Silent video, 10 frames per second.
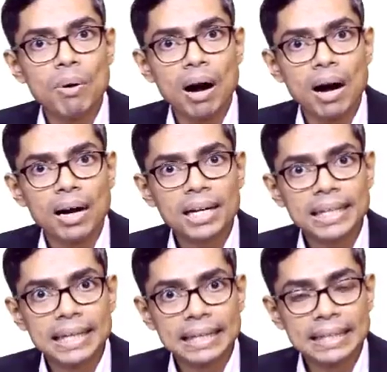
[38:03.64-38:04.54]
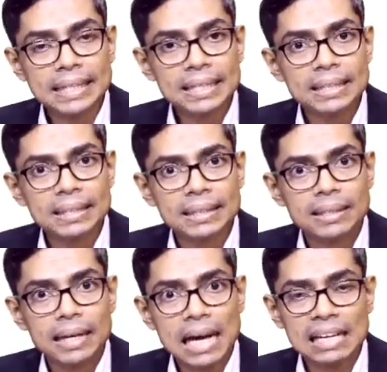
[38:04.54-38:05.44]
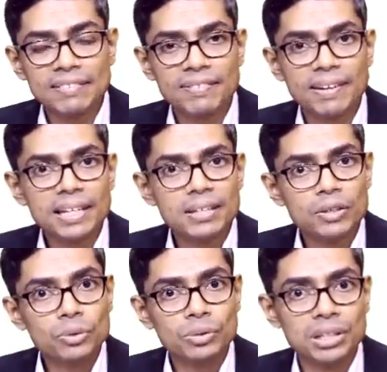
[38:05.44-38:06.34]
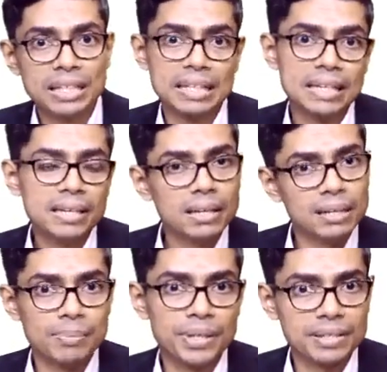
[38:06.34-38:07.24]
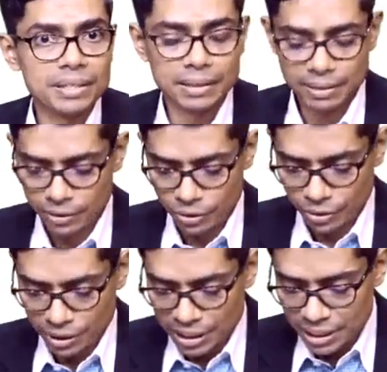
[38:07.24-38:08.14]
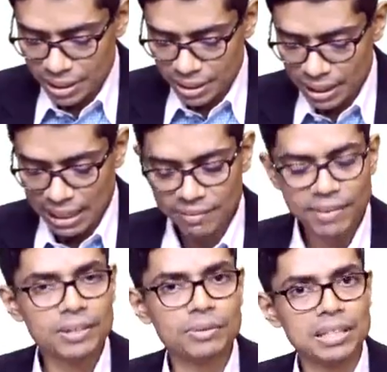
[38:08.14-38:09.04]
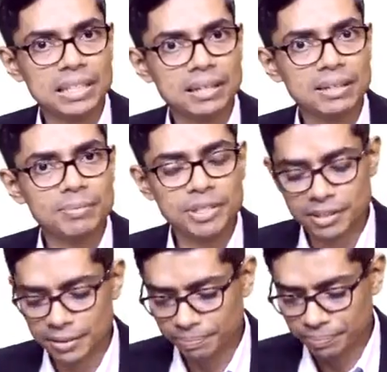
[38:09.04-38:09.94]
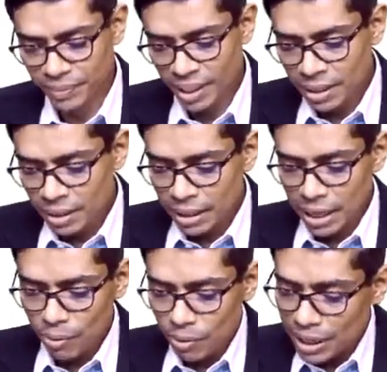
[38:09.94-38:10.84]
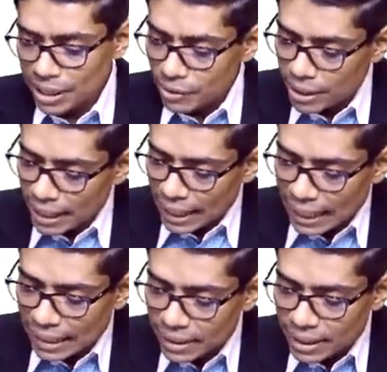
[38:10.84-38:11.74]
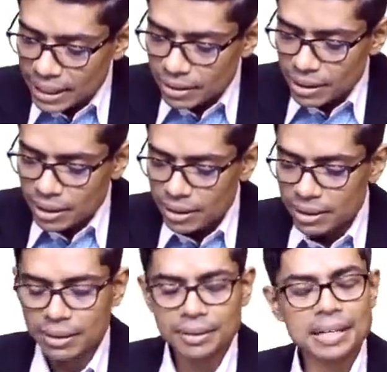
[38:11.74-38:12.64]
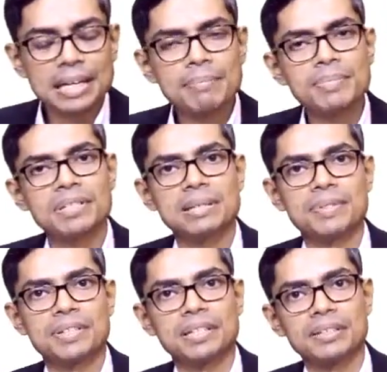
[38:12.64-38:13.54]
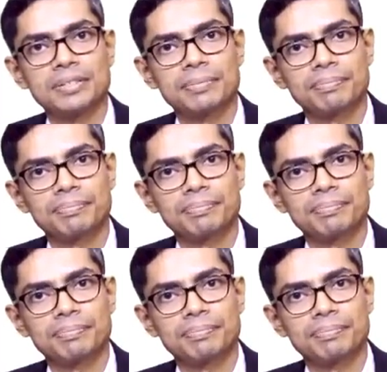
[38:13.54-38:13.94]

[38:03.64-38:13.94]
are getting alpha to theta conversion. So here alpha to theta conversion. Now when you are entering into the REM sleep stage,